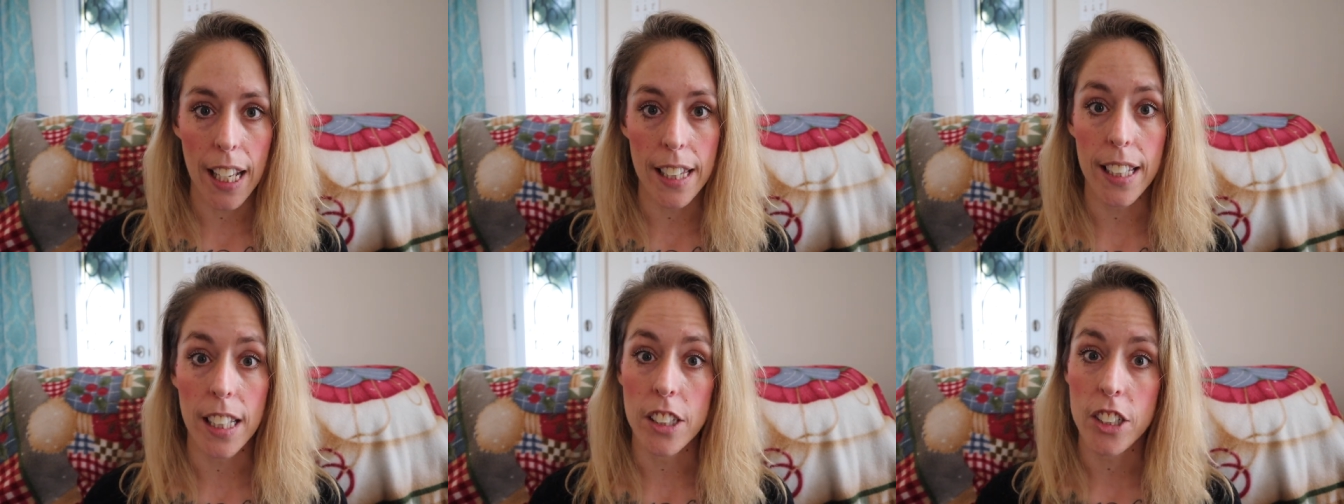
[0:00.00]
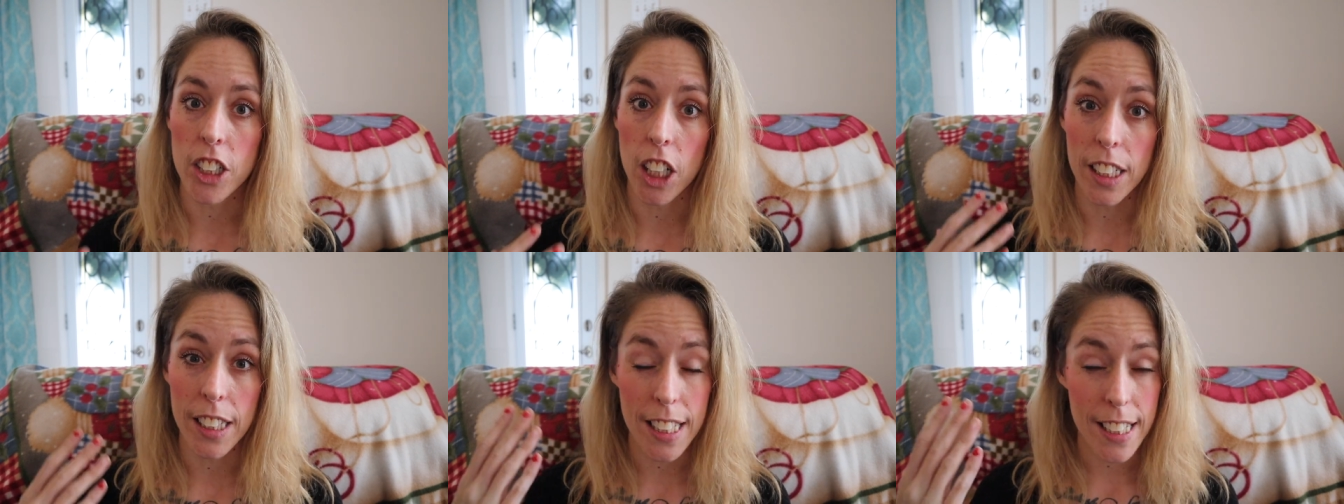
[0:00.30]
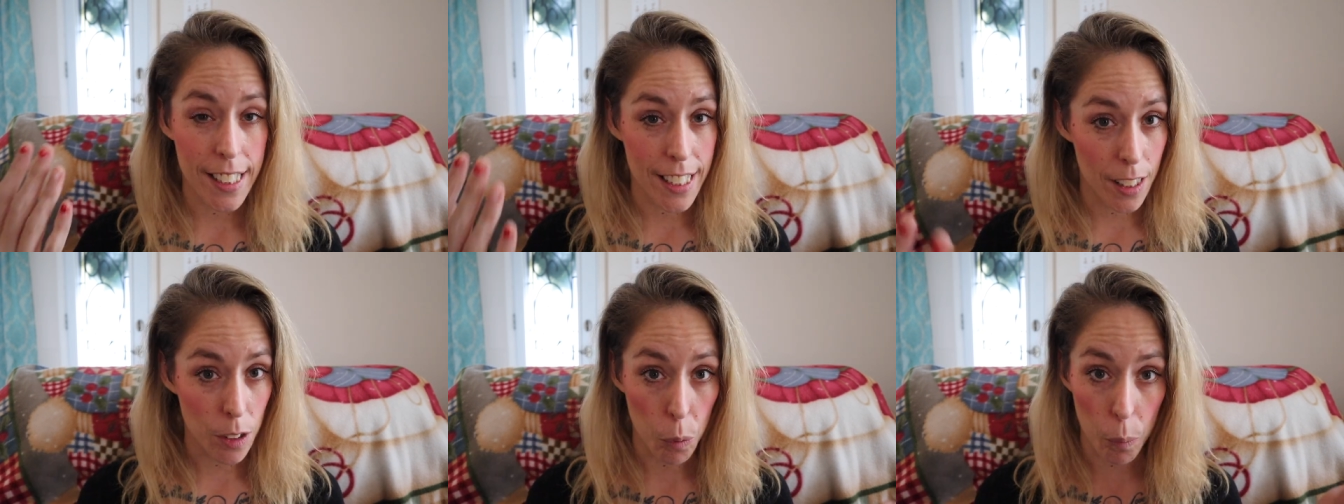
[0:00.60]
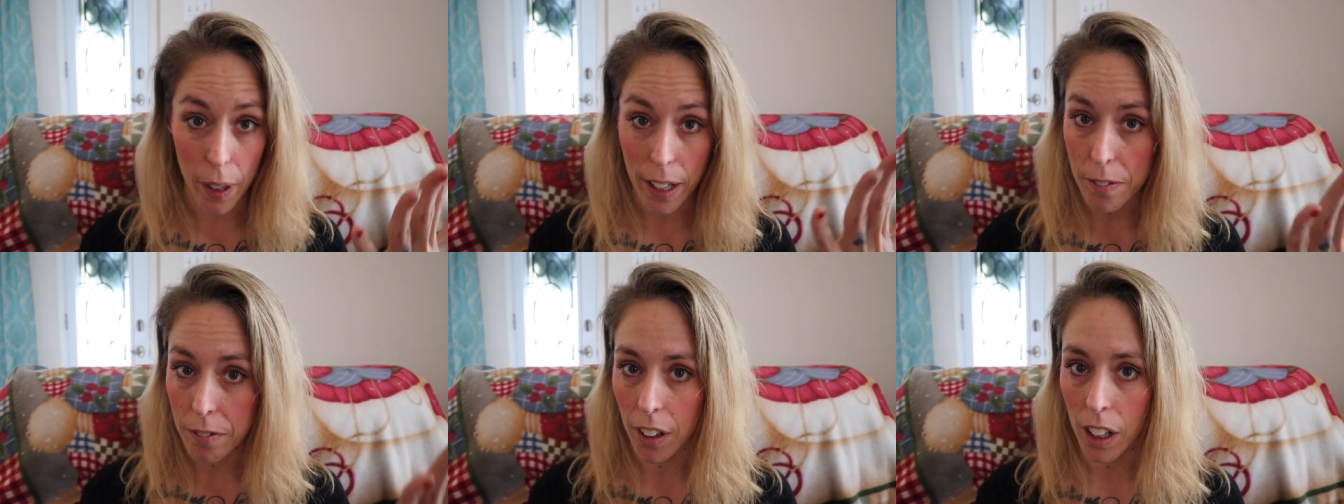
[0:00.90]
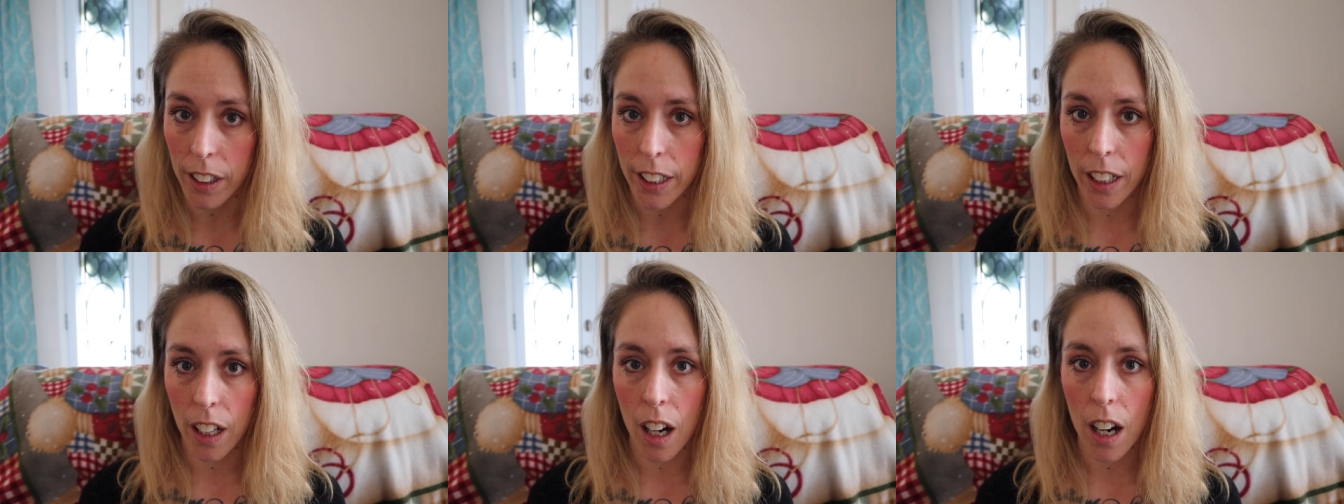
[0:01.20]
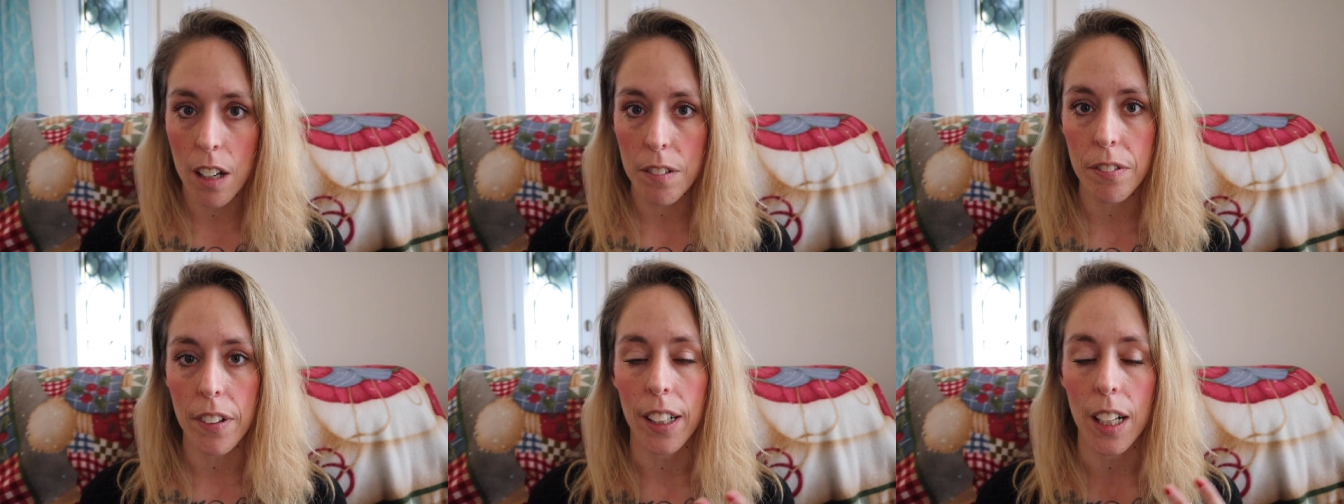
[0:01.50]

and then start to see the weight falling off.